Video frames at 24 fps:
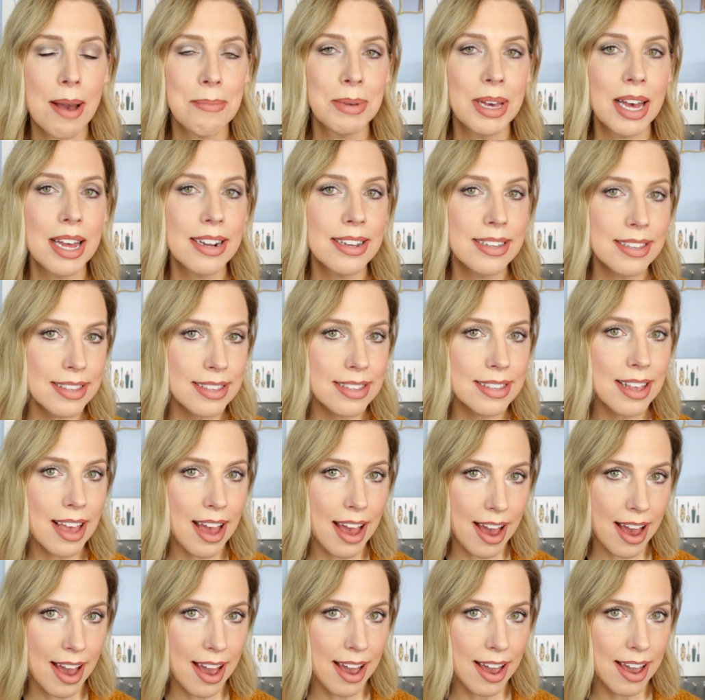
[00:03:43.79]
I'm gonna
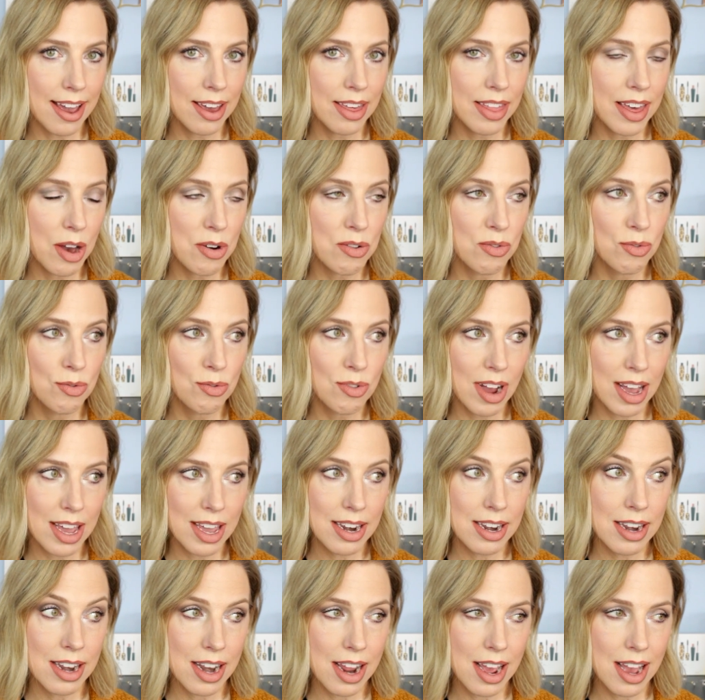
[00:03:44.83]
say that
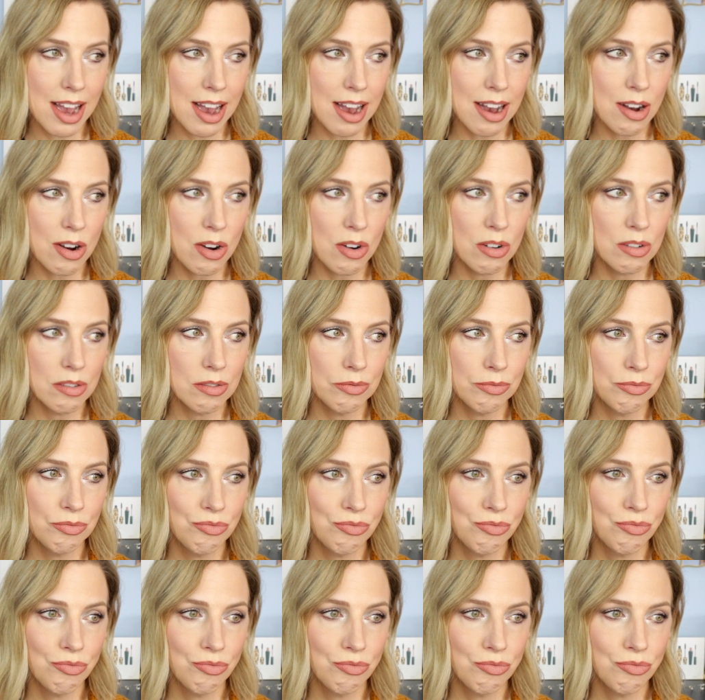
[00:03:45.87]
right now,